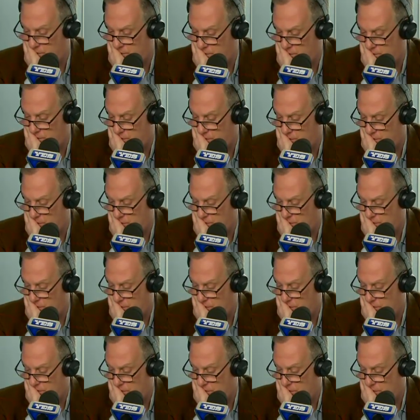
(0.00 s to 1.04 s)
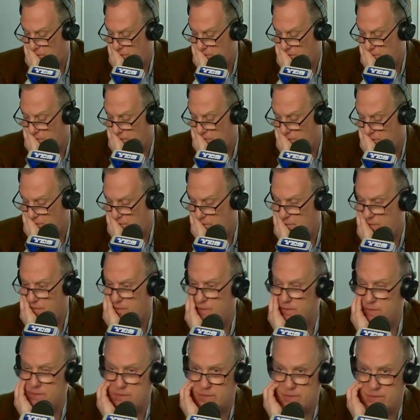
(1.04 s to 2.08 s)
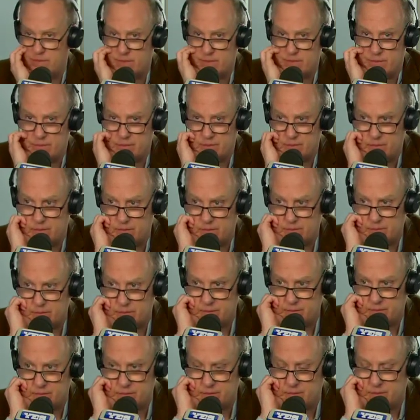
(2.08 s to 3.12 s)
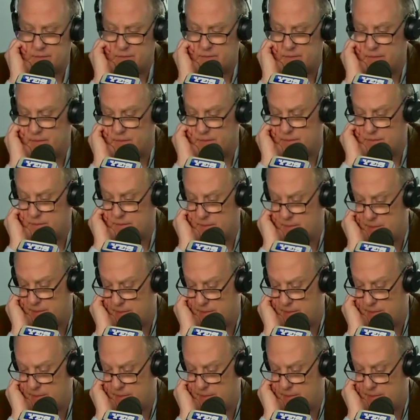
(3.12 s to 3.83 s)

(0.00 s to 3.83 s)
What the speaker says: The person shown says nothing.